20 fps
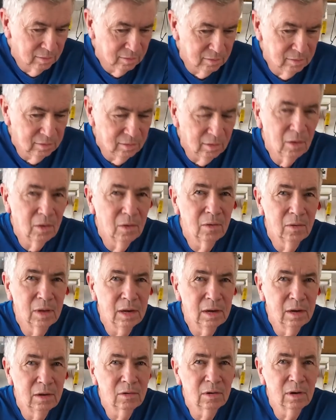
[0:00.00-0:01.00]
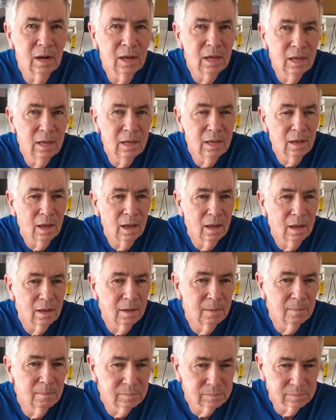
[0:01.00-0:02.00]
So initially,
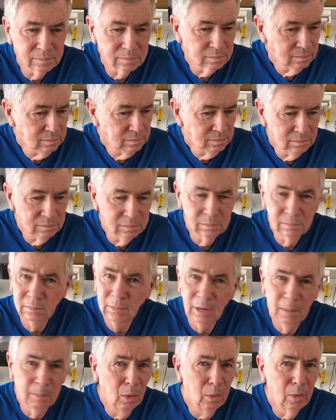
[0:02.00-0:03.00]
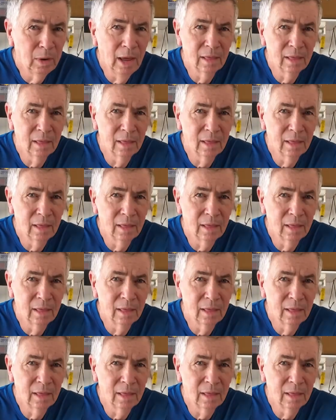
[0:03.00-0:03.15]
pulled